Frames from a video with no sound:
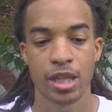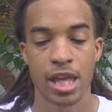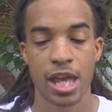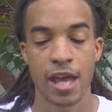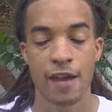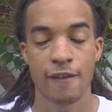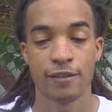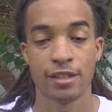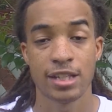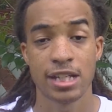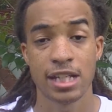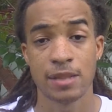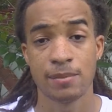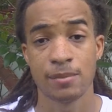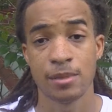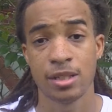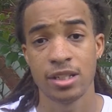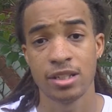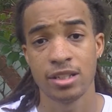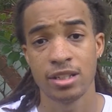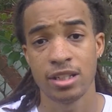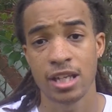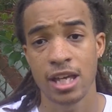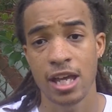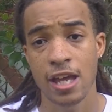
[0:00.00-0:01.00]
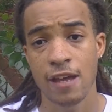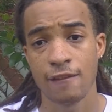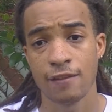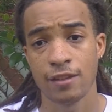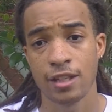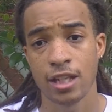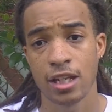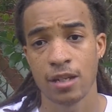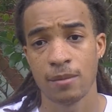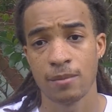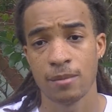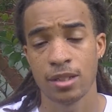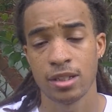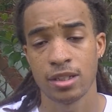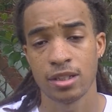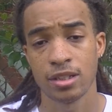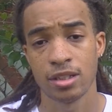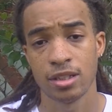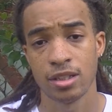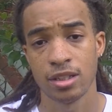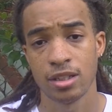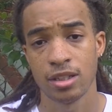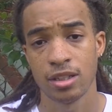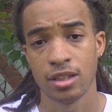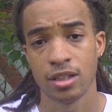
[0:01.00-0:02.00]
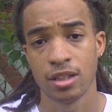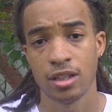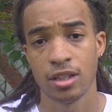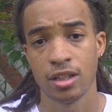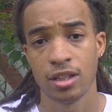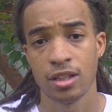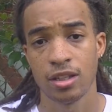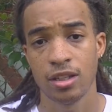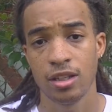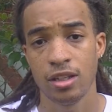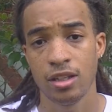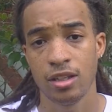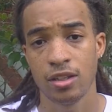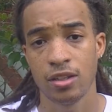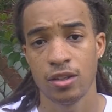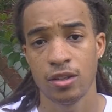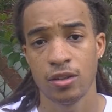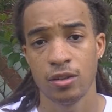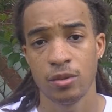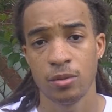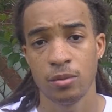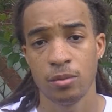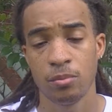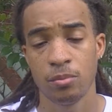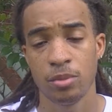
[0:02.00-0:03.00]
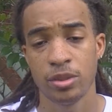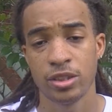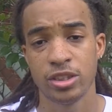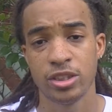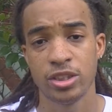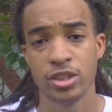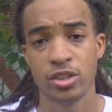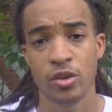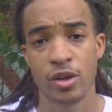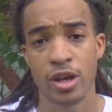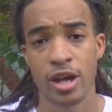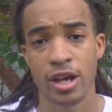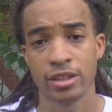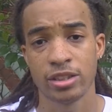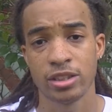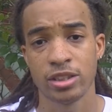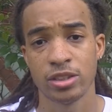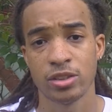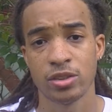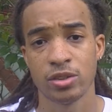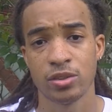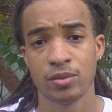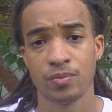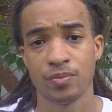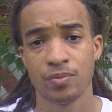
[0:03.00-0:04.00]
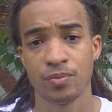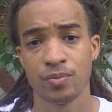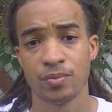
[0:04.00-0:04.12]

have a lot of money, you can have a lot of money. But you don't have to